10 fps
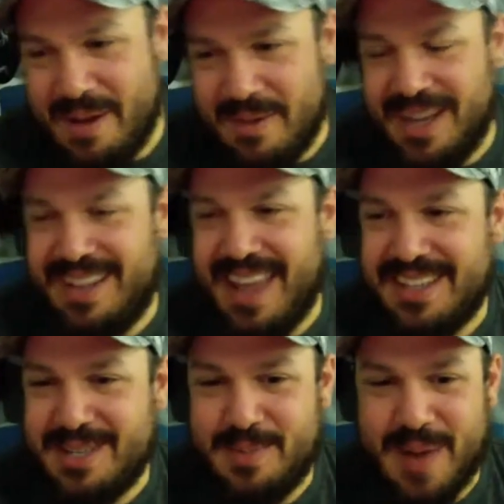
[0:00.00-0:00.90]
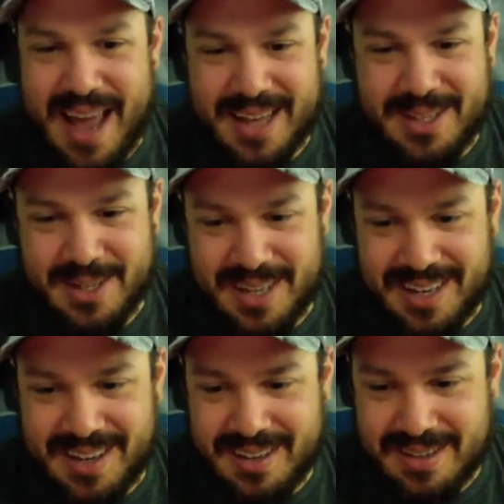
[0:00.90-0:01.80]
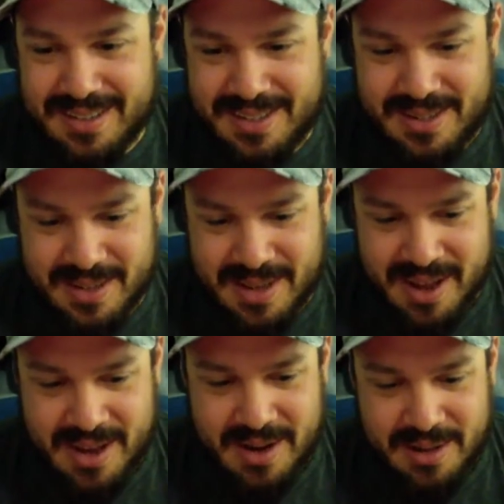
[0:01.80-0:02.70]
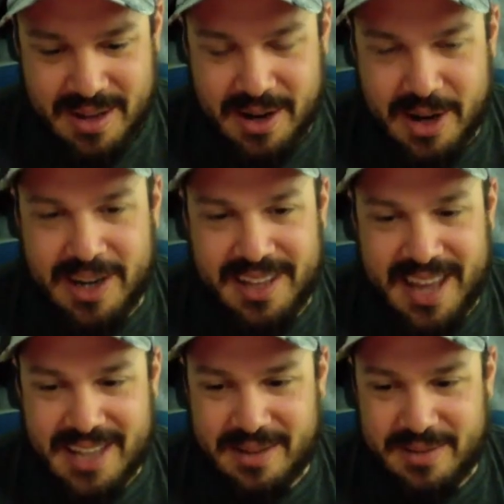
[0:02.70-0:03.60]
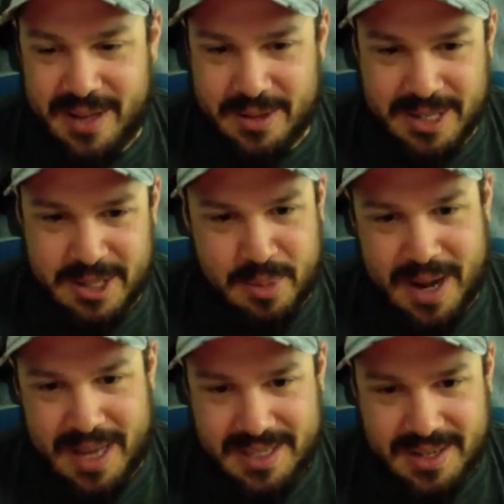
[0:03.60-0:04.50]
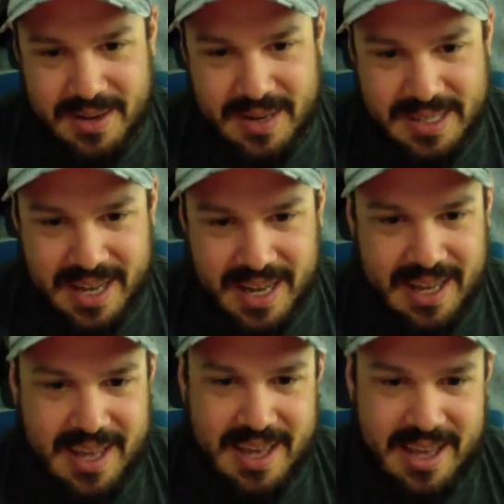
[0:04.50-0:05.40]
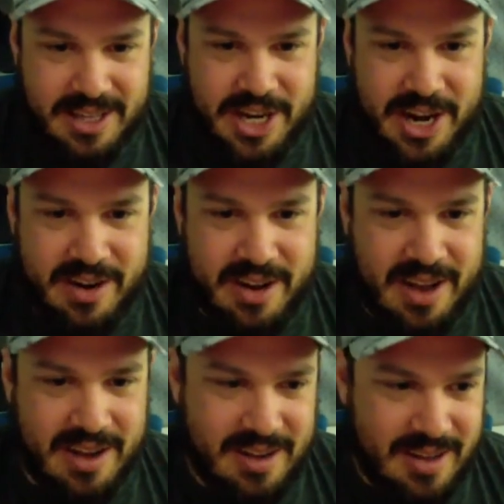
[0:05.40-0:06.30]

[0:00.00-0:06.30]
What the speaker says: really takes us back to the early days of Federal Express. It's like Chariot,